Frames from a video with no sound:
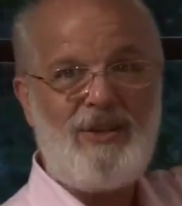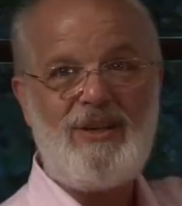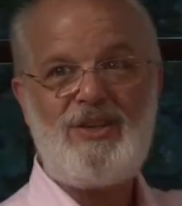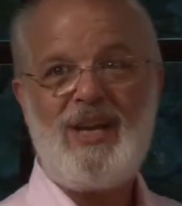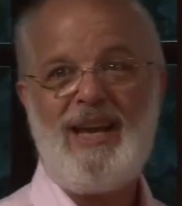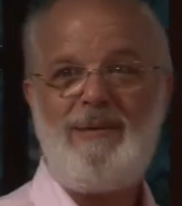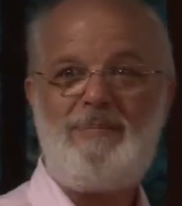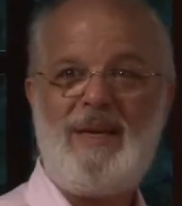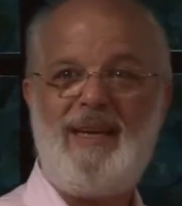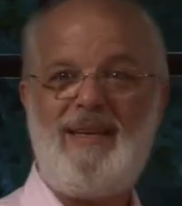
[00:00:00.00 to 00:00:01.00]
good shape
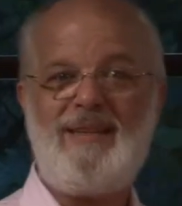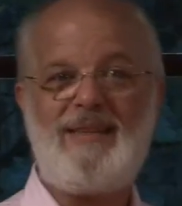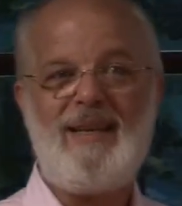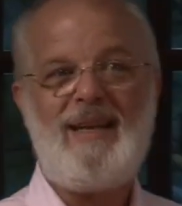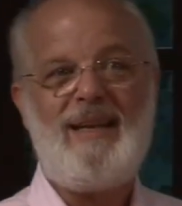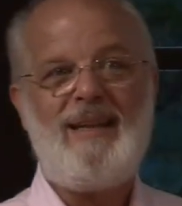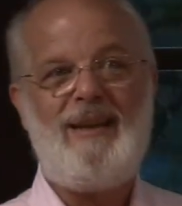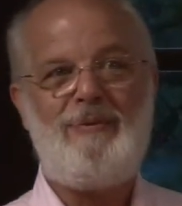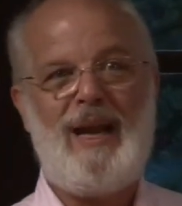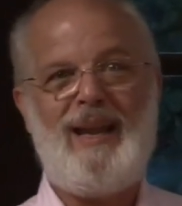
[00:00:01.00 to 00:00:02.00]
is
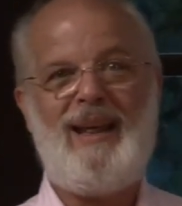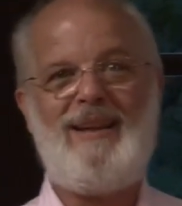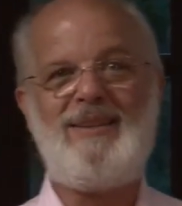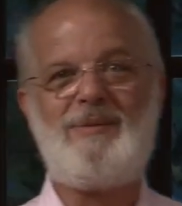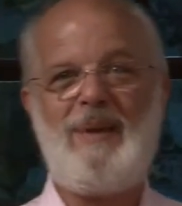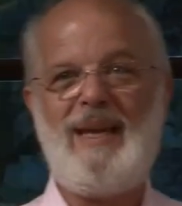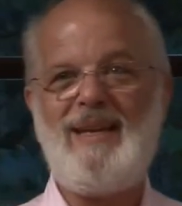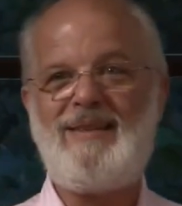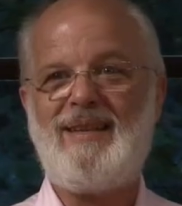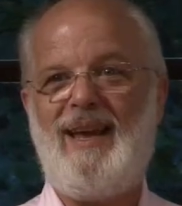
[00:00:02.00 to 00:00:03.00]
they ran out of space,